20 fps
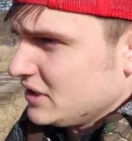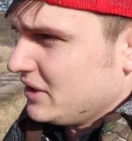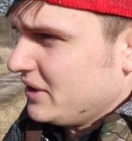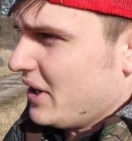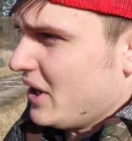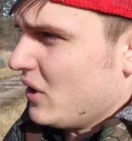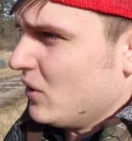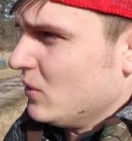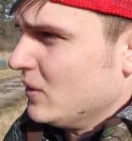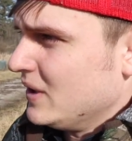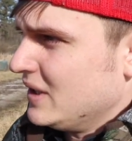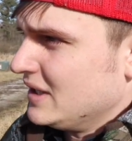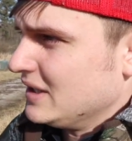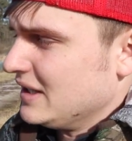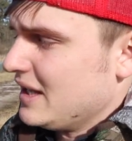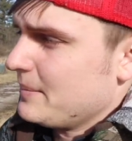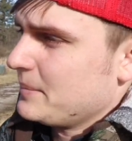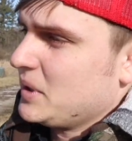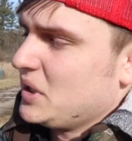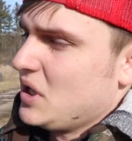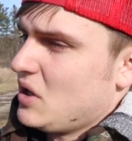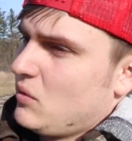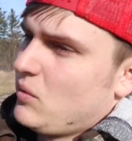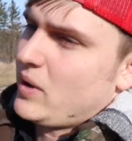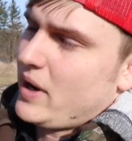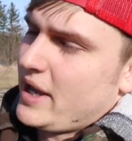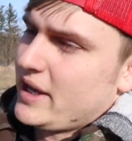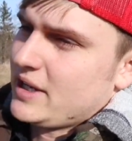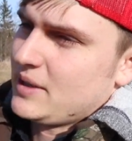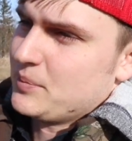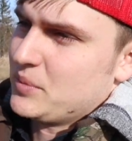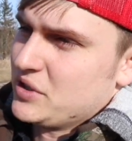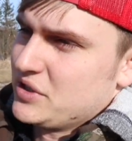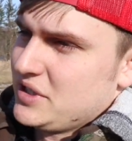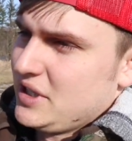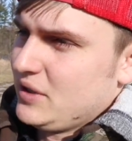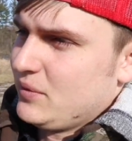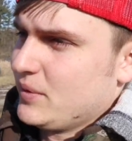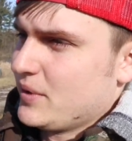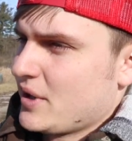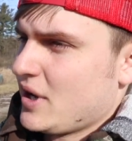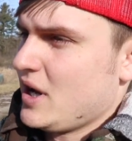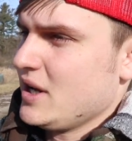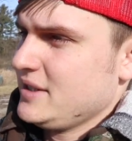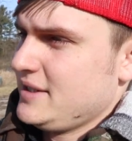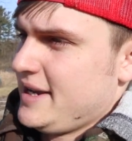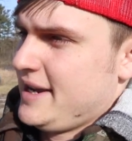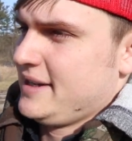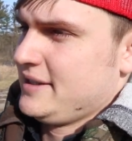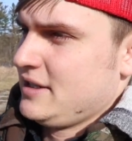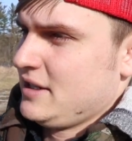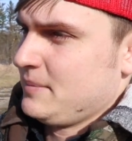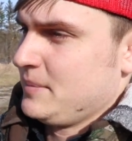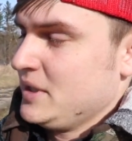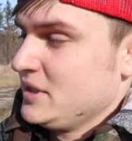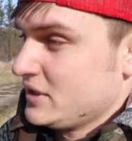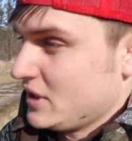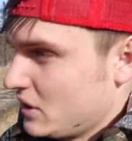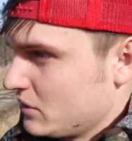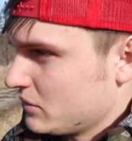you know, let me know when I can proceed with contacting him. He said,